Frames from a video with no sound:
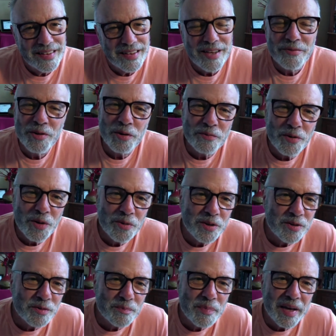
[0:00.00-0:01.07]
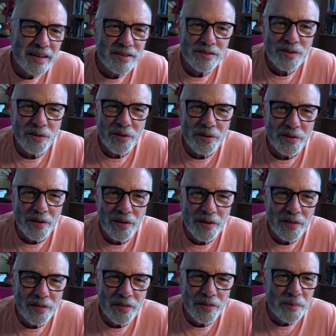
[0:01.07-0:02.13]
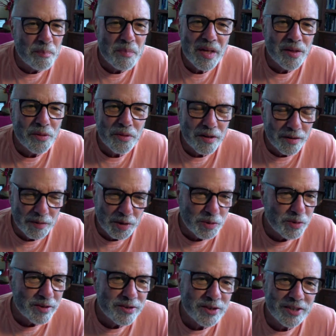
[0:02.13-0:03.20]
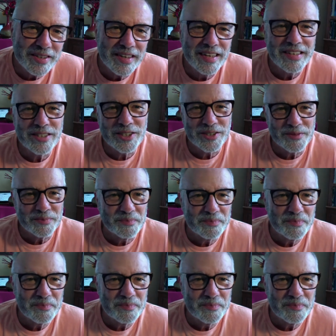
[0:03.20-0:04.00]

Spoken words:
If your vote is based on the myth of a Christian nation,